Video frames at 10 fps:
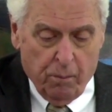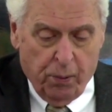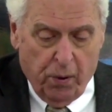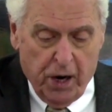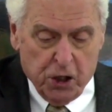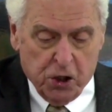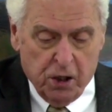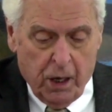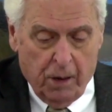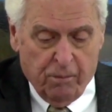praise
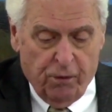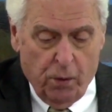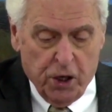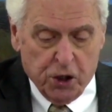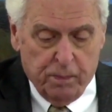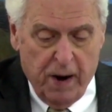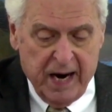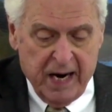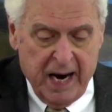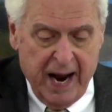him for his
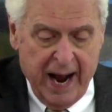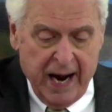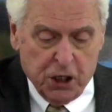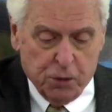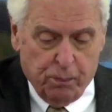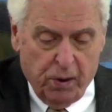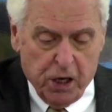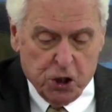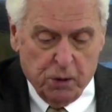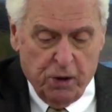mighty acts,
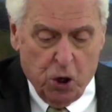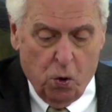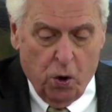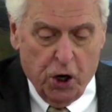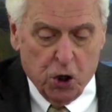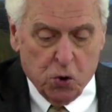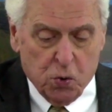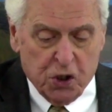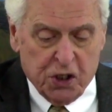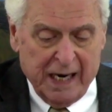praise him according
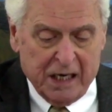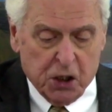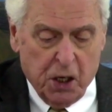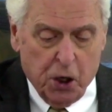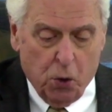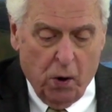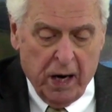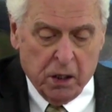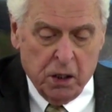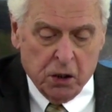to his excellent
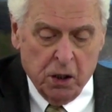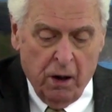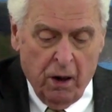greatness,